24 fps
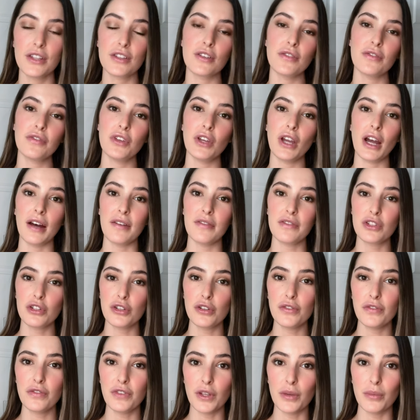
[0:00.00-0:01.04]
So if you have
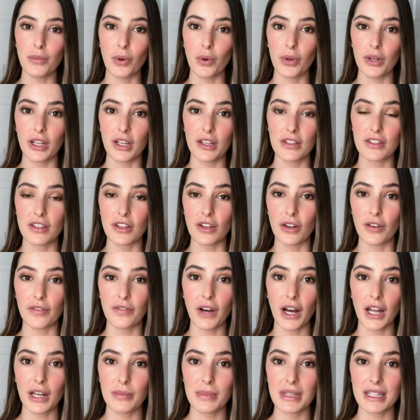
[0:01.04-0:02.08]
2 for your morning, so you've got a
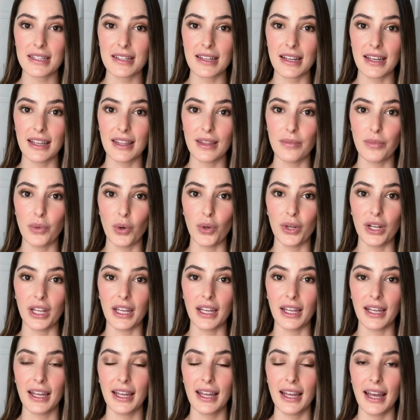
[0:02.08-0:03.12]
vitamin C in the
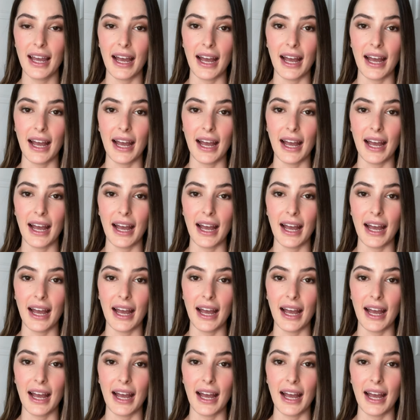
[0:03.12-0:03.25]
morning